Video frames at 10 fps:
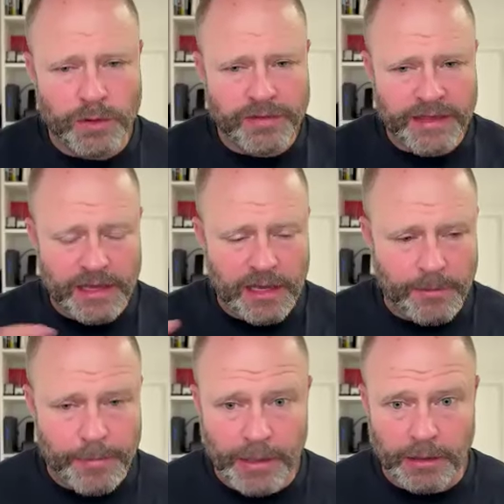with the
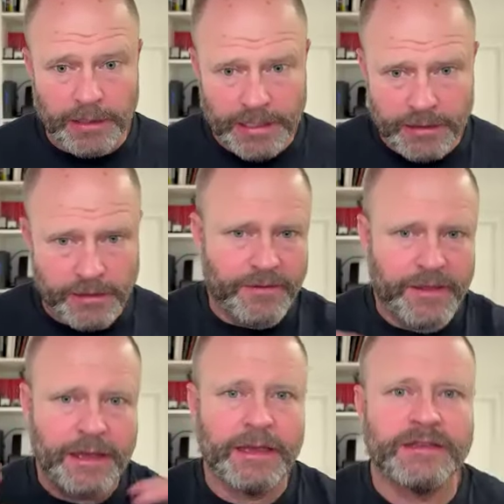ability, the
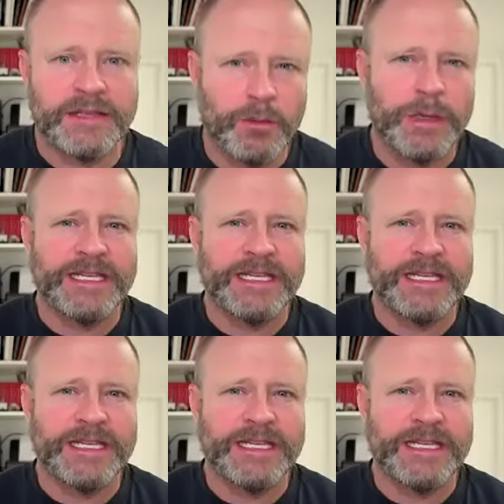things that we